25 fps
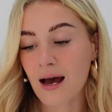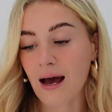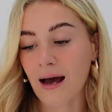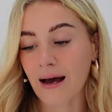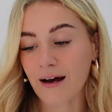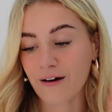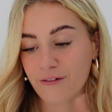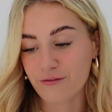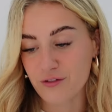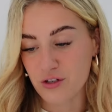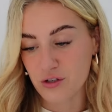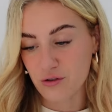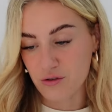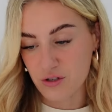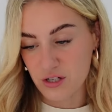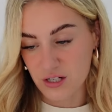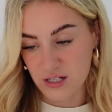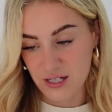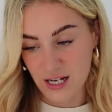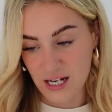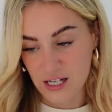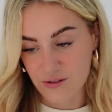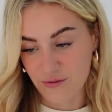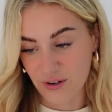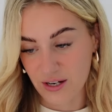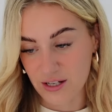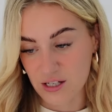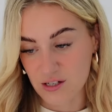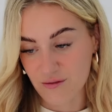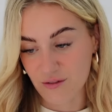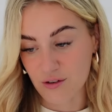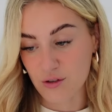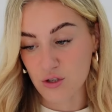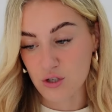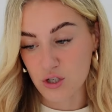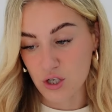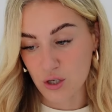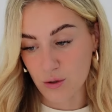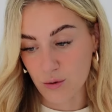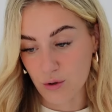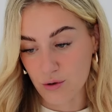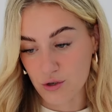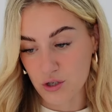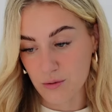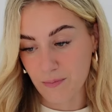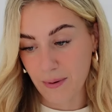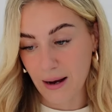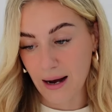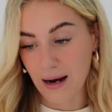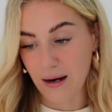after your successful interview it's two
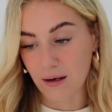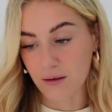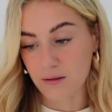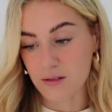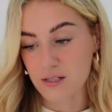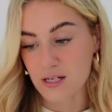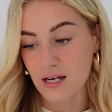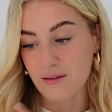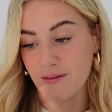hundred pounds,